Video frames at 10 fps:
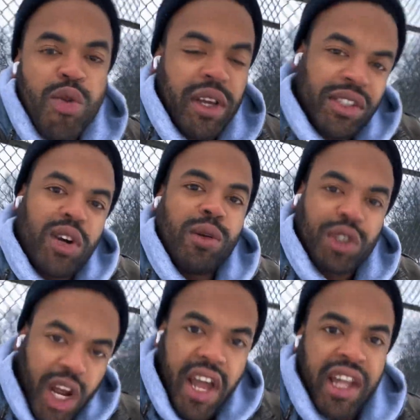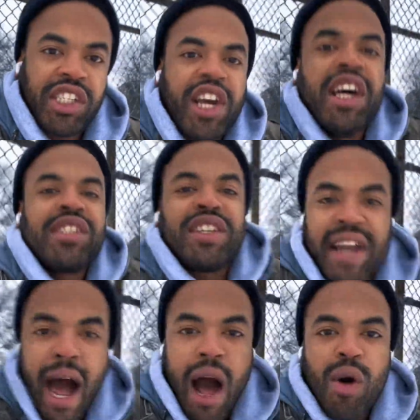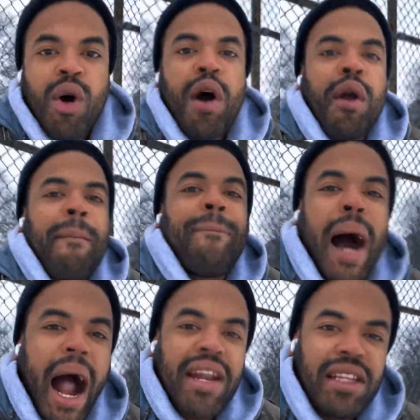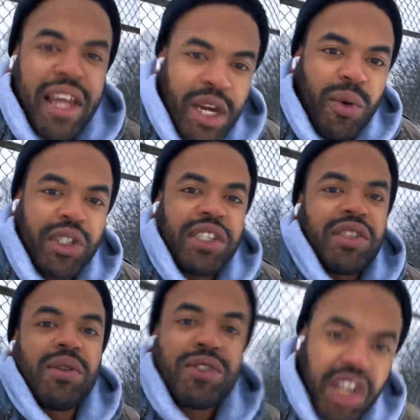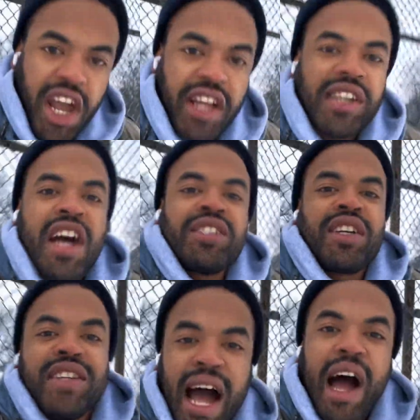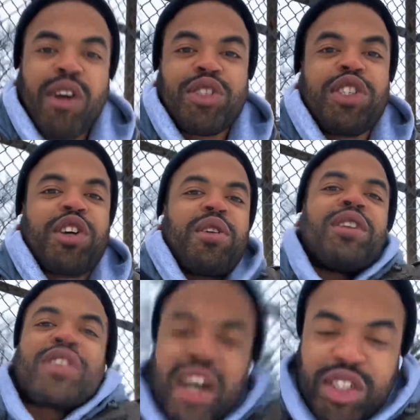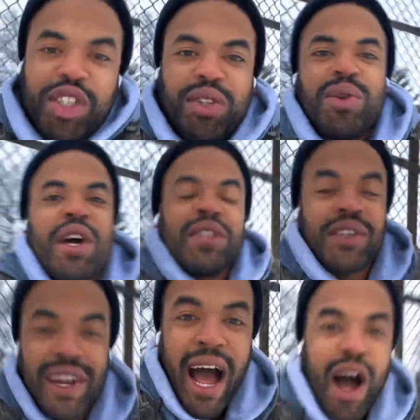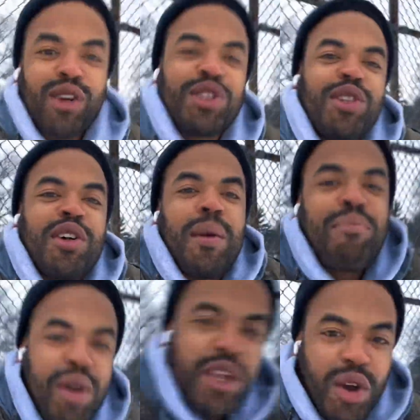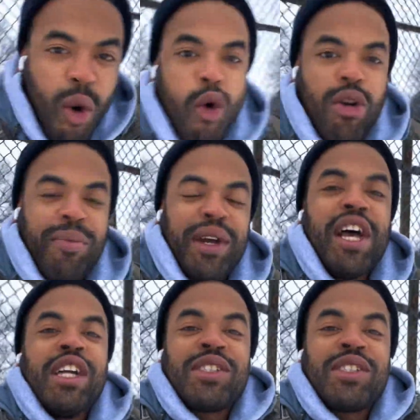is going to change. To now her body language is going to change. To now she's going to touch you. To now she's going to be in your orbit. To